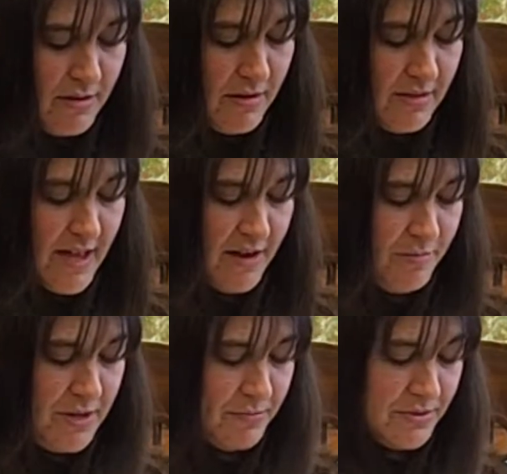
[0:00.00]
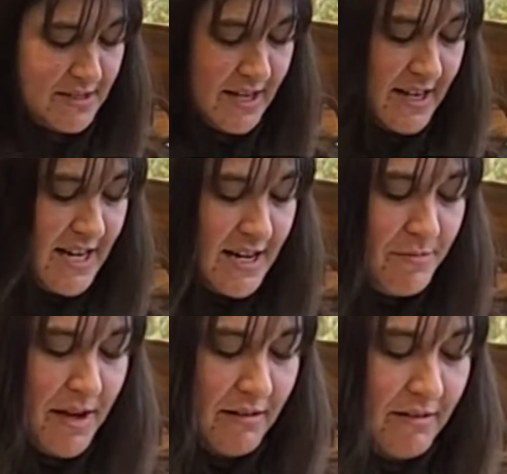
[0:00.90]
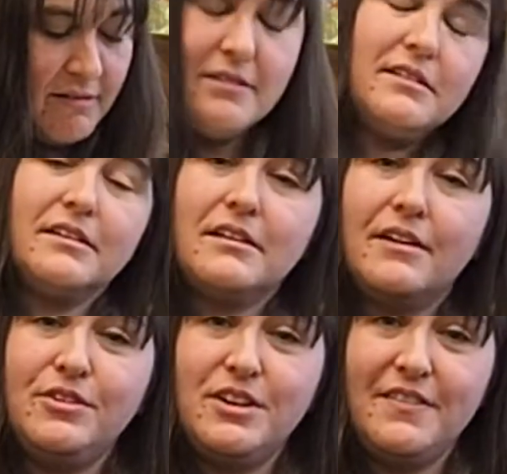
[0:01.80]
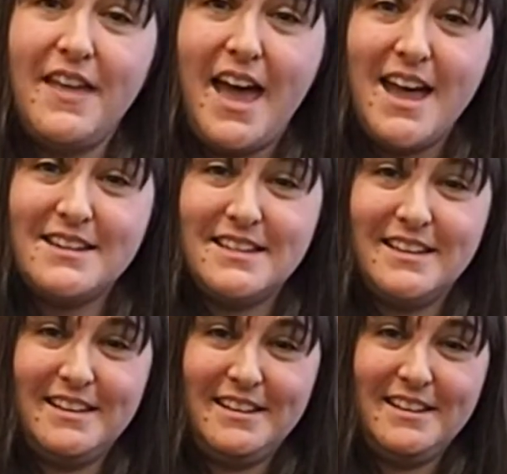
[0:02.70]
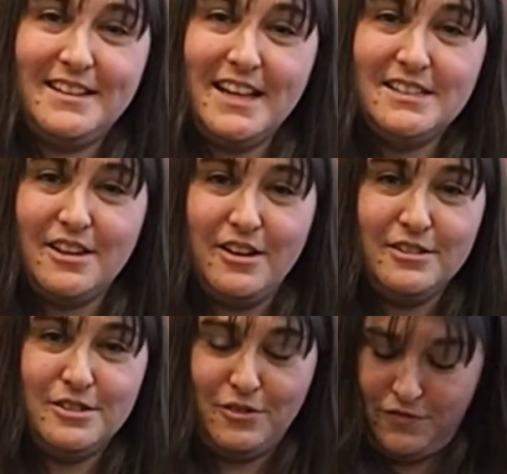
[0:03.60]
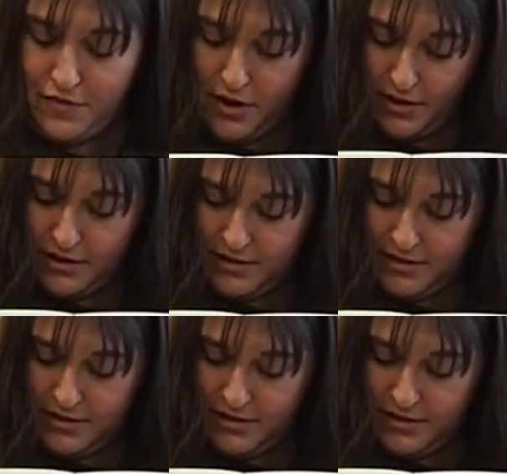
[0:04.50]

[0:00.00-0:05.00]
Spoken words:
a lot of people send an email. Have you done that? That's also fun.